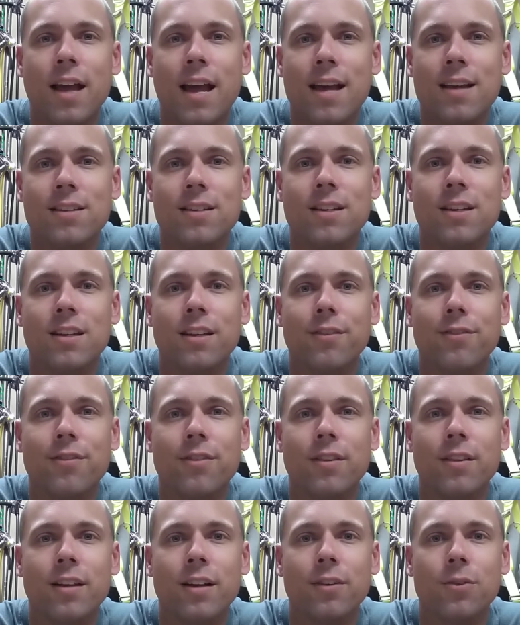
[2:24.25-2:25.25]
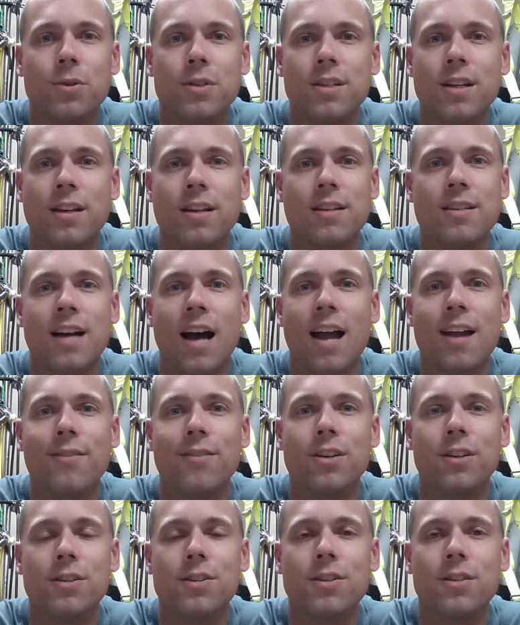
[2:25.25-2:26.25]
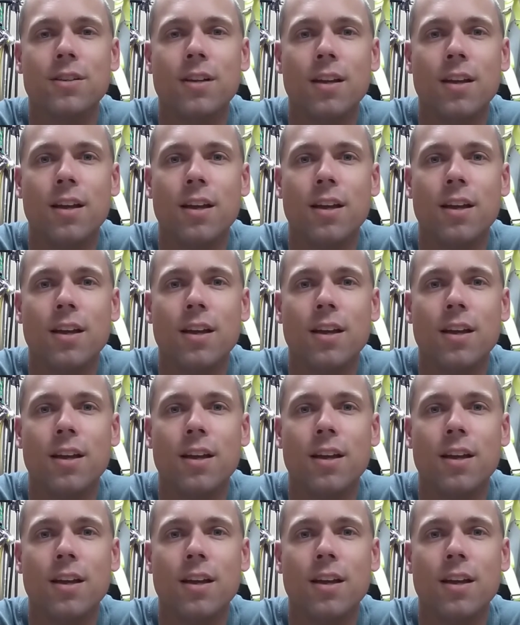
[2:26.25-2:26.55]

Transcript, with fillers: asking if there was any divers